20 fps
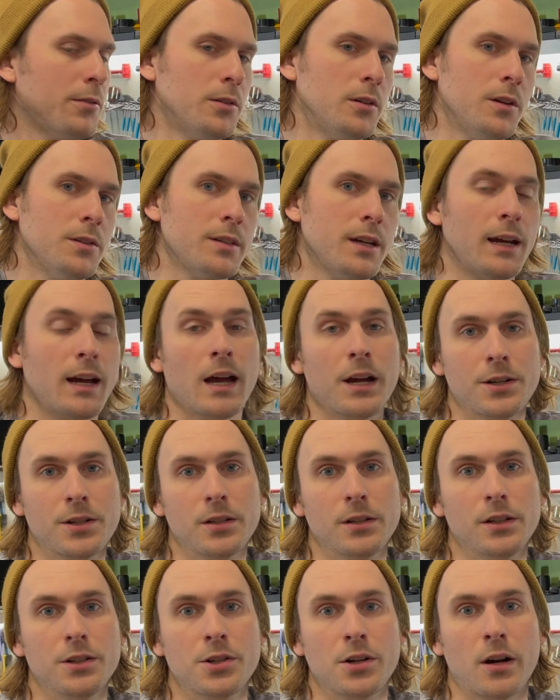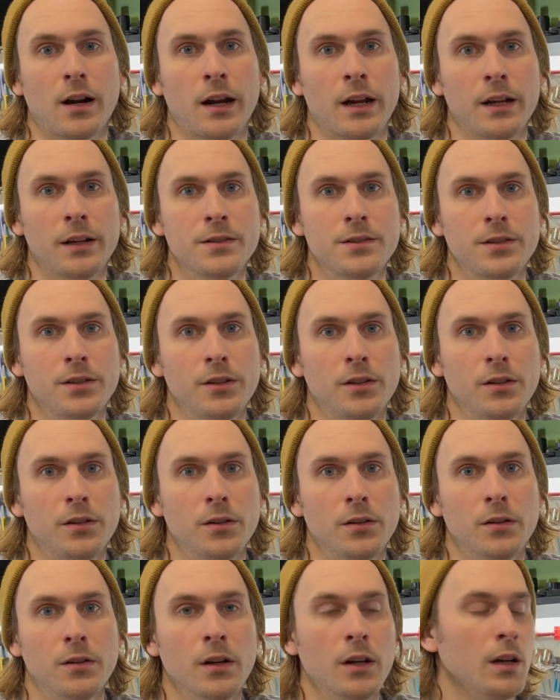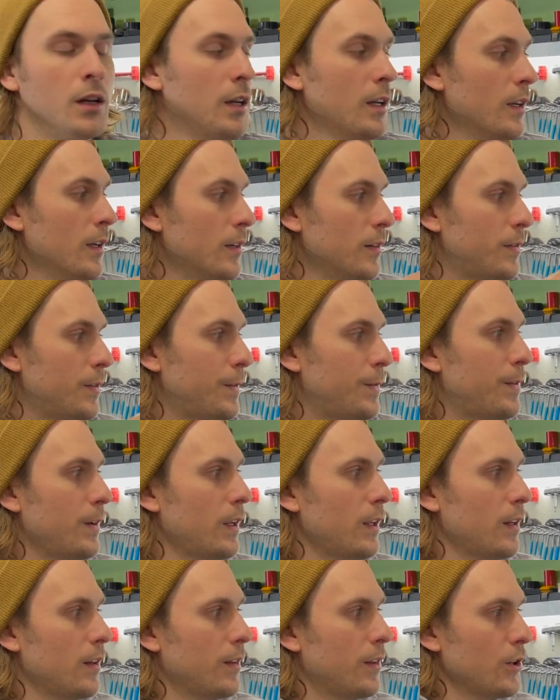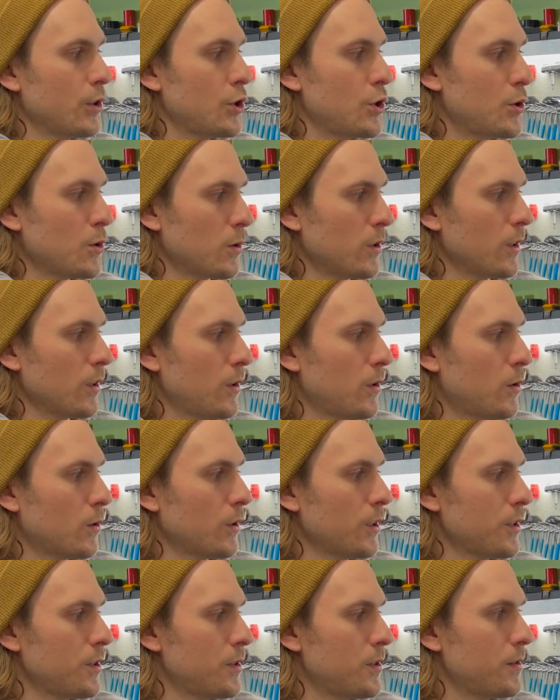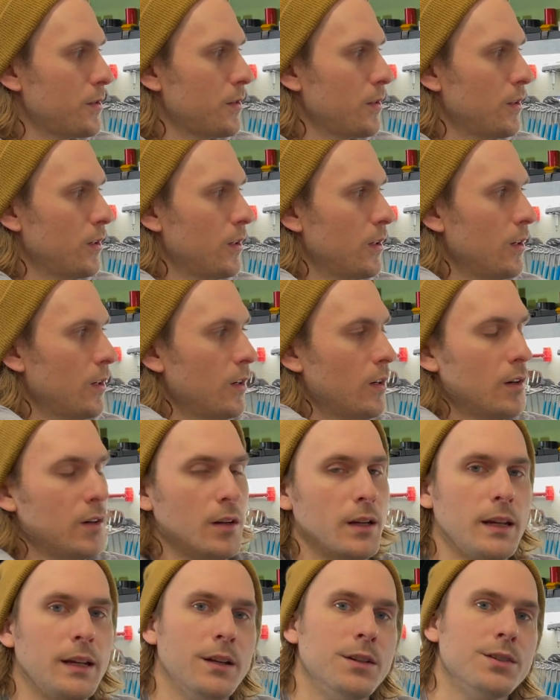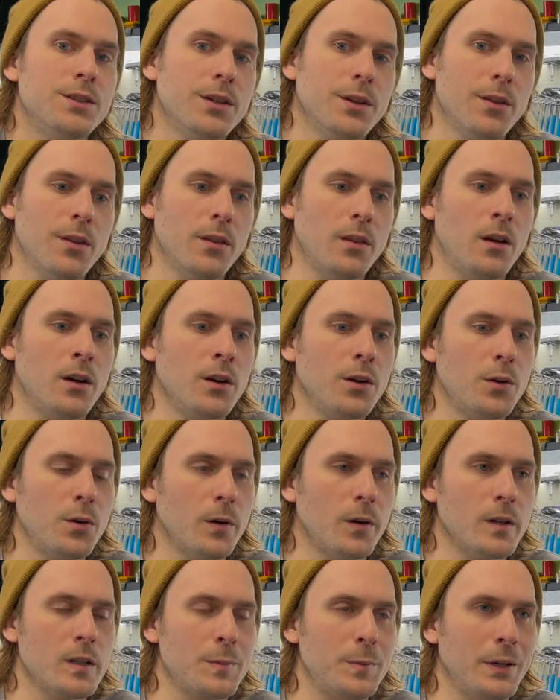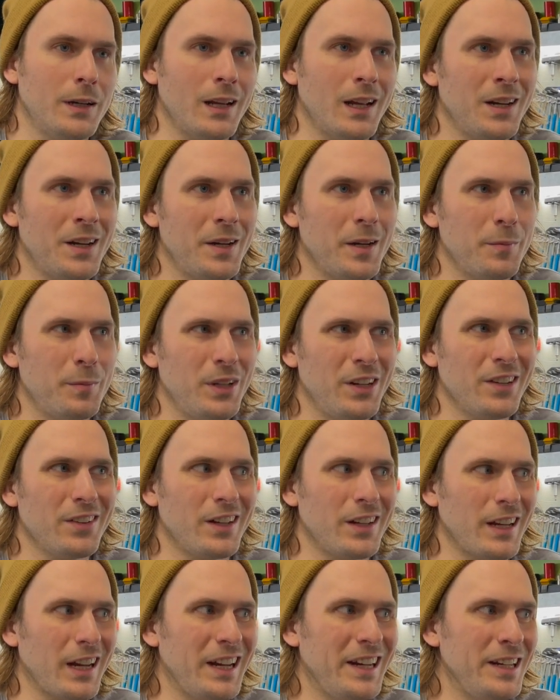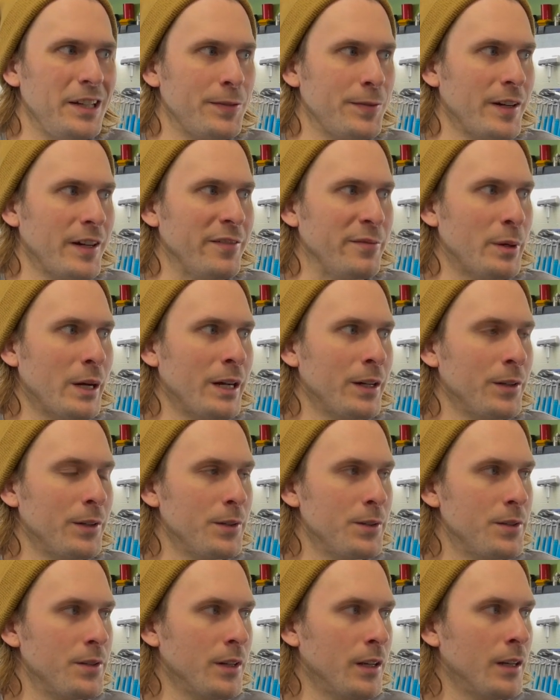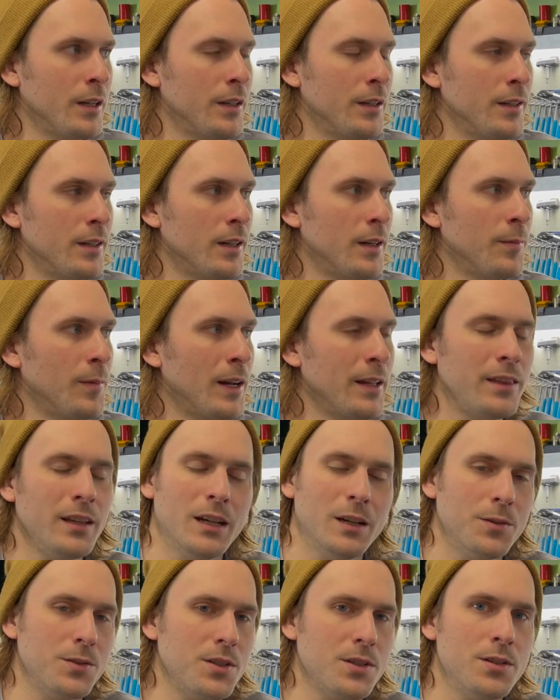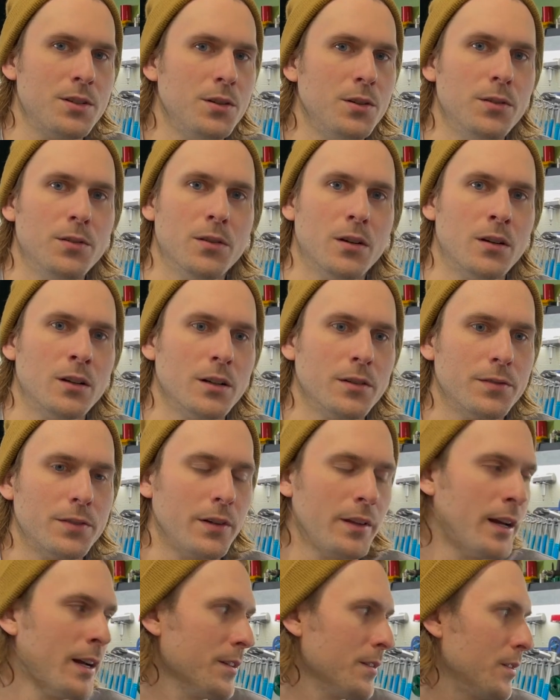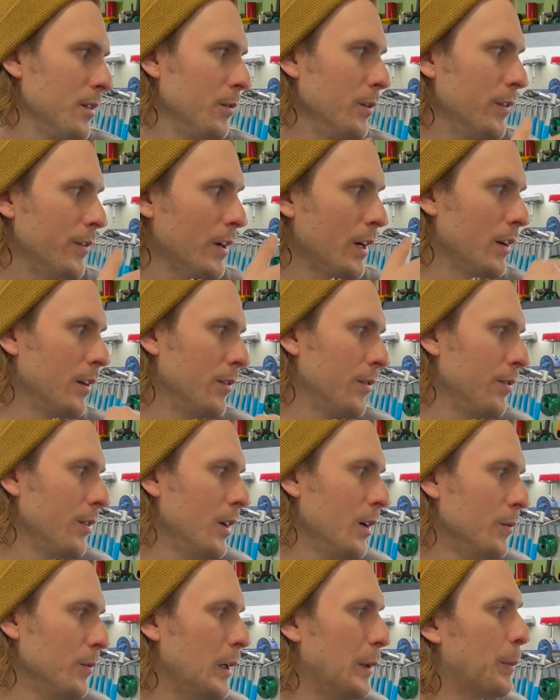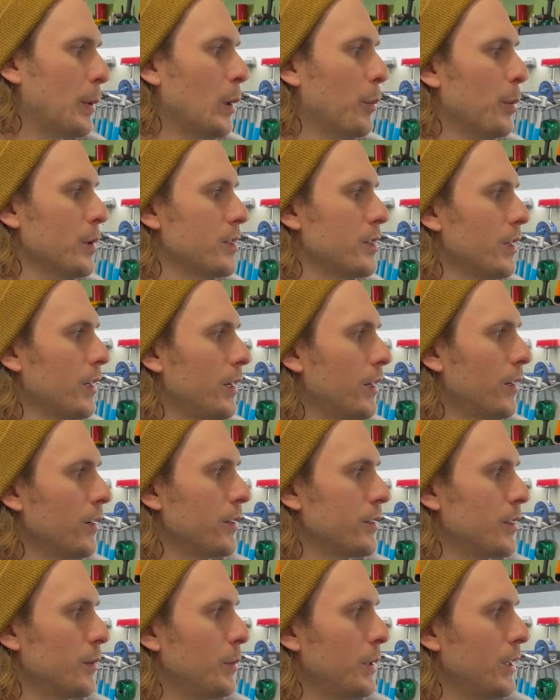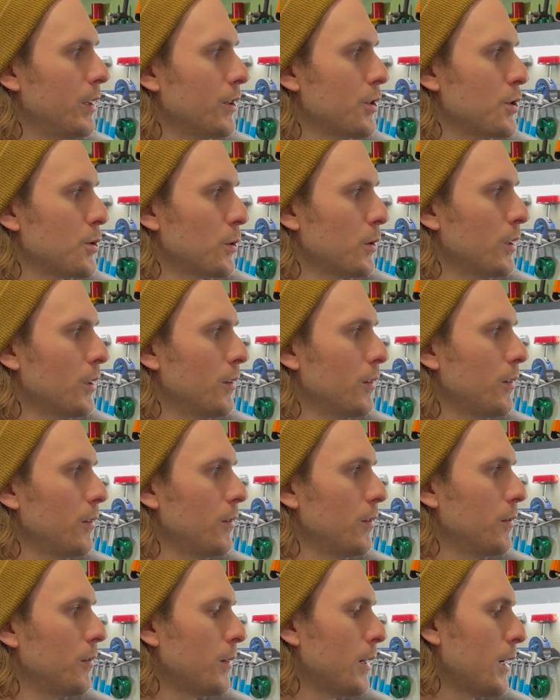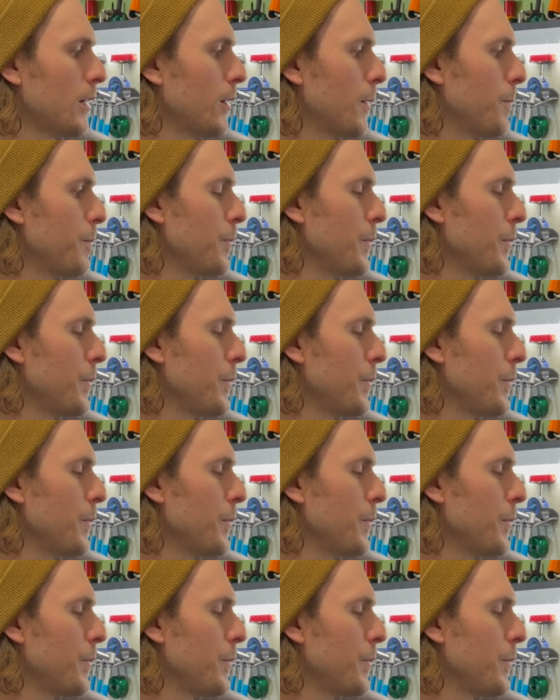roads. I actually tried to fit the short course into the long course, but it ended up being like 85 miles, and I think it was just too long for that, so we've kind of repurposed it here to be the short route.